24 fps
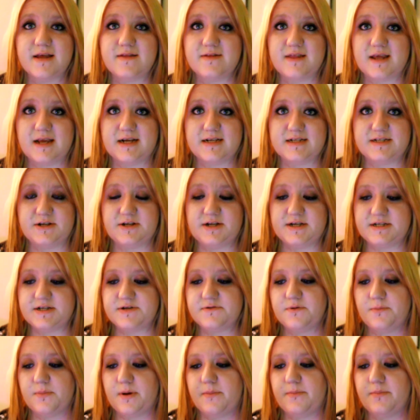things you need to
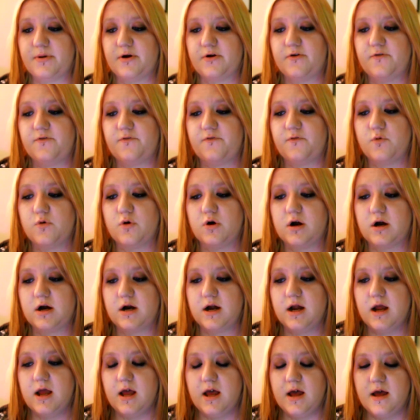remember
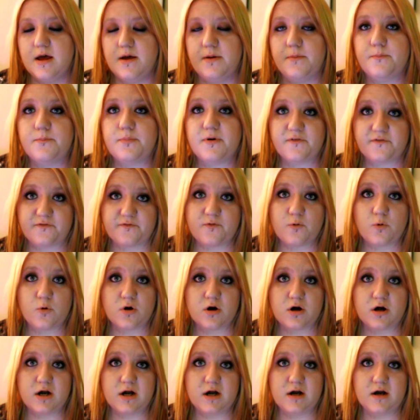for
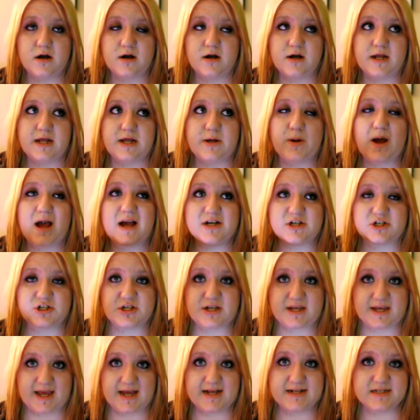before you
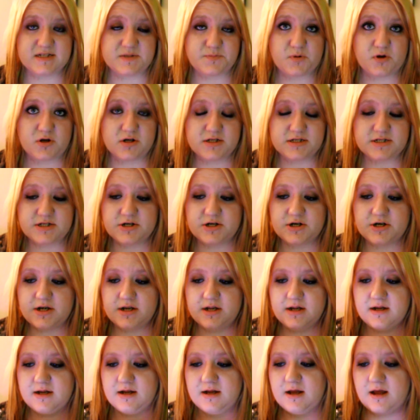actually get
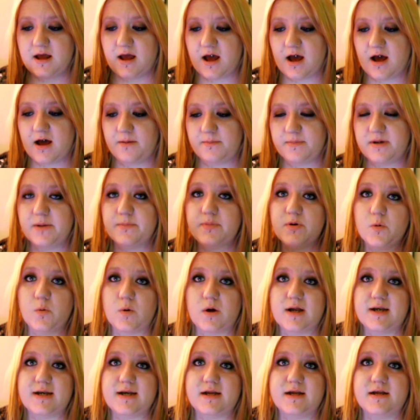sponsored. Number
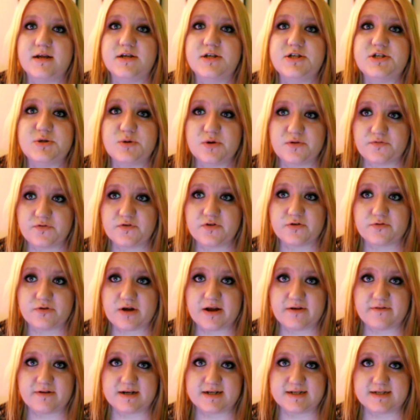one, do it for the
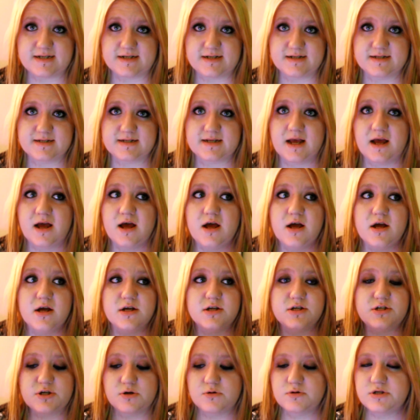right reasons.
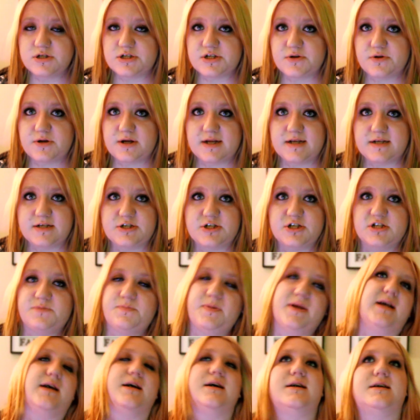Don't do it just
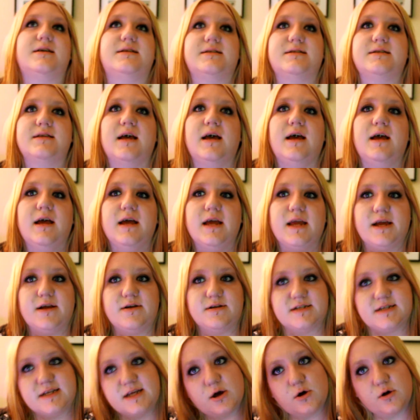because you
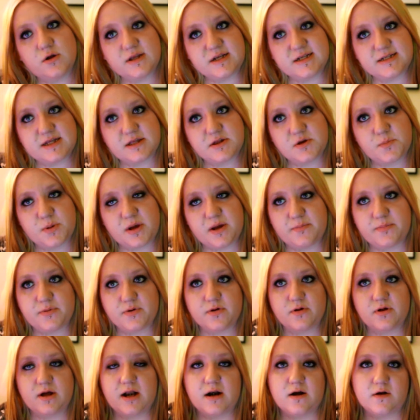see all these other
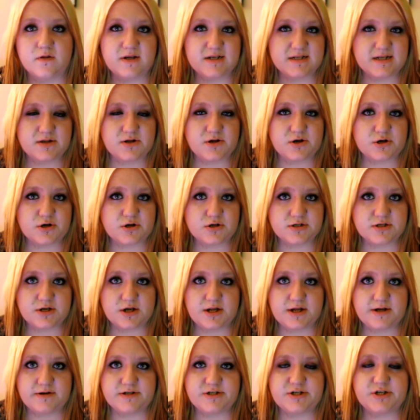people and all these other girls on
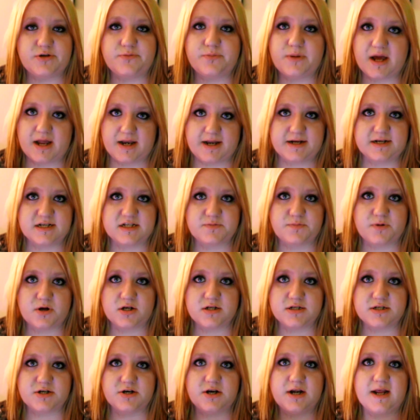YouTube getting
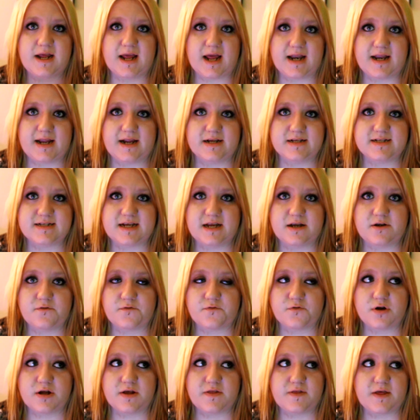sponsored and getting sent
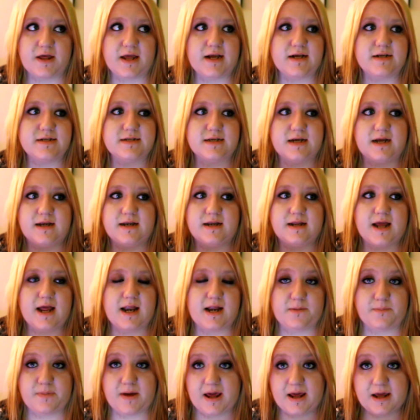free things and
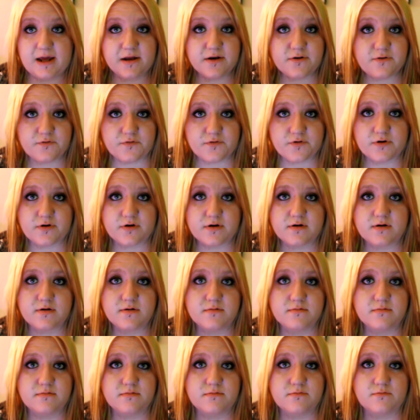getting paid for
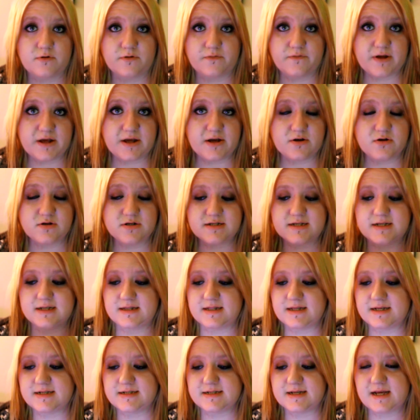reviews
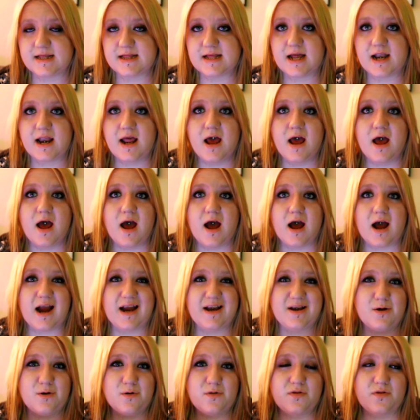and things like that. I
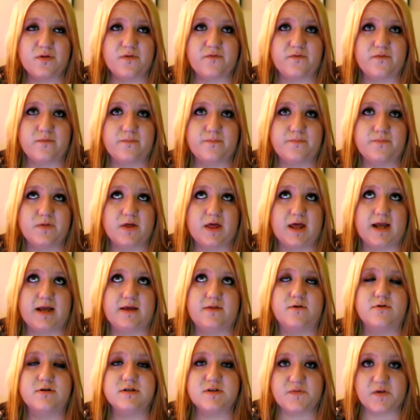know
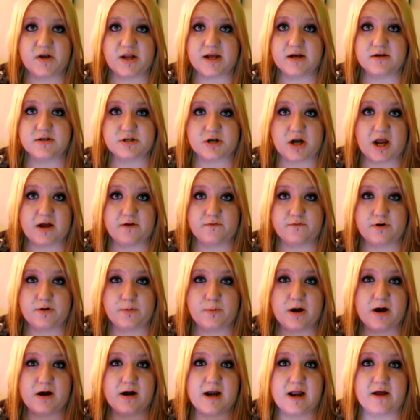those videos are
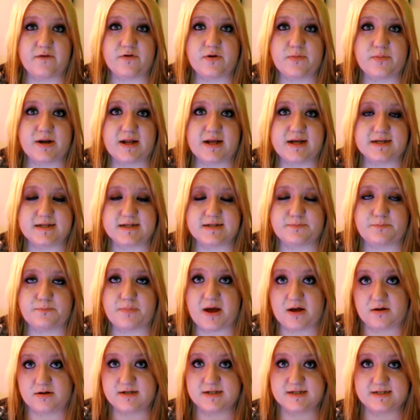everywhere and everybody is
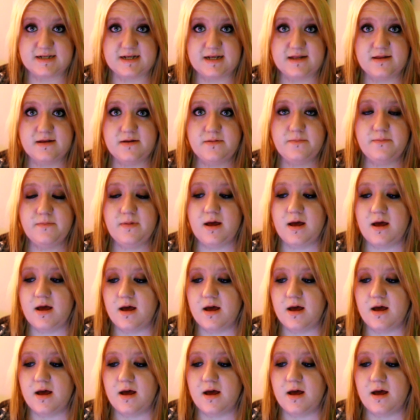bound to see them,